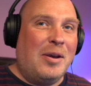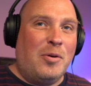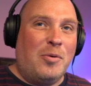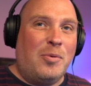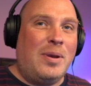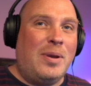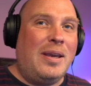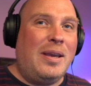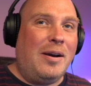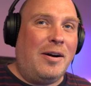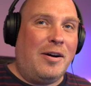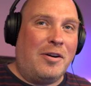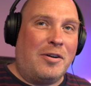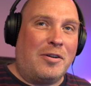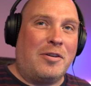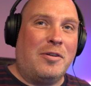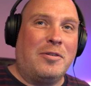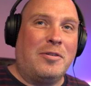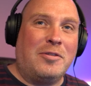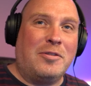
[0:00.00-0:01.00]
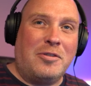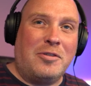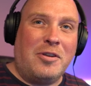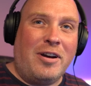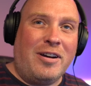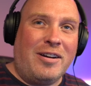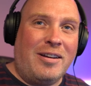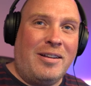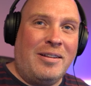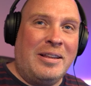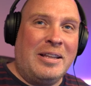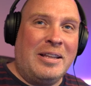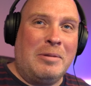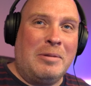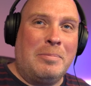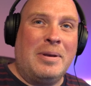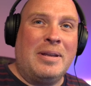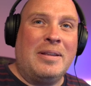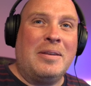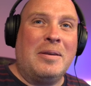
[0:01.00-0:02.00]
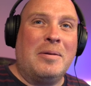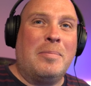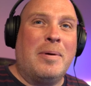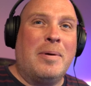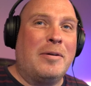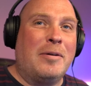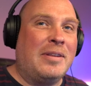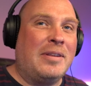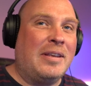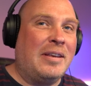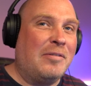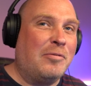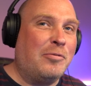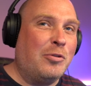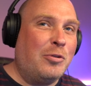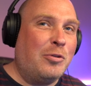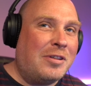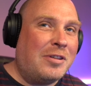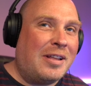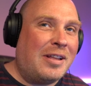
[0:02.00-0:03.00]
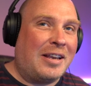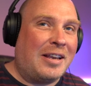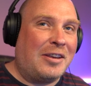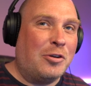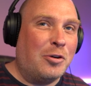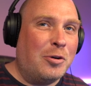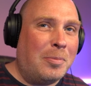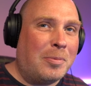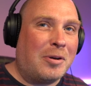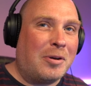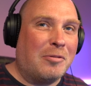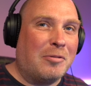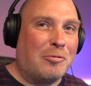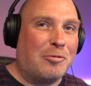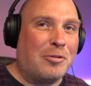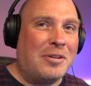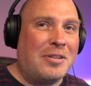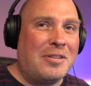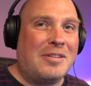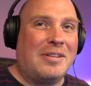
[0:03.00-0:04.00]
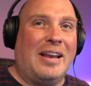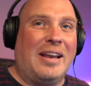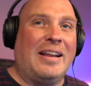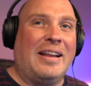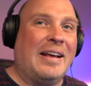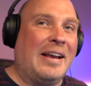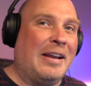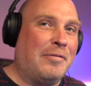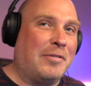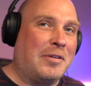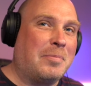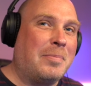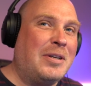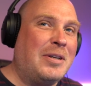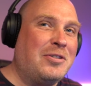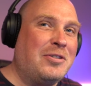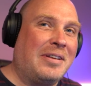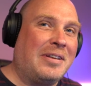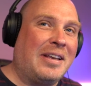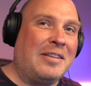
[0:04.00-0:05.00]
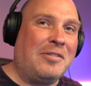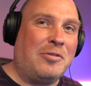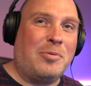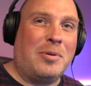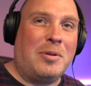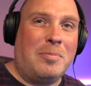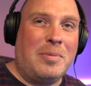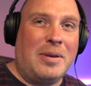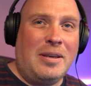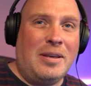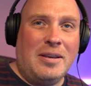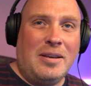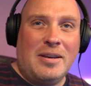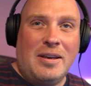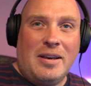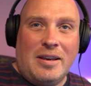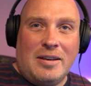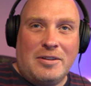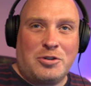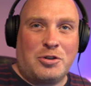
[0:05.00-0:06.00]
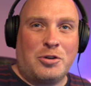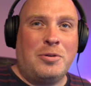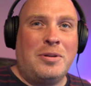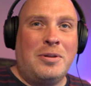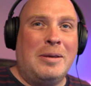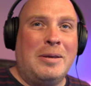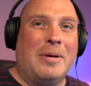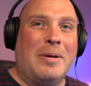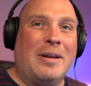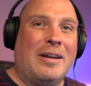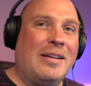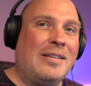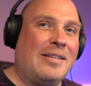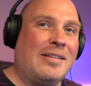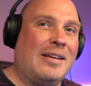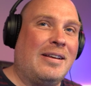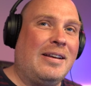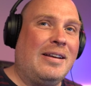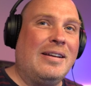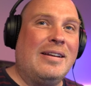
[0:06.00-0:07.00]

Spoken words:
We are going to talk a little bit about the Full Stack Europe conference, and I have a special guest with me, Shruti Balasa.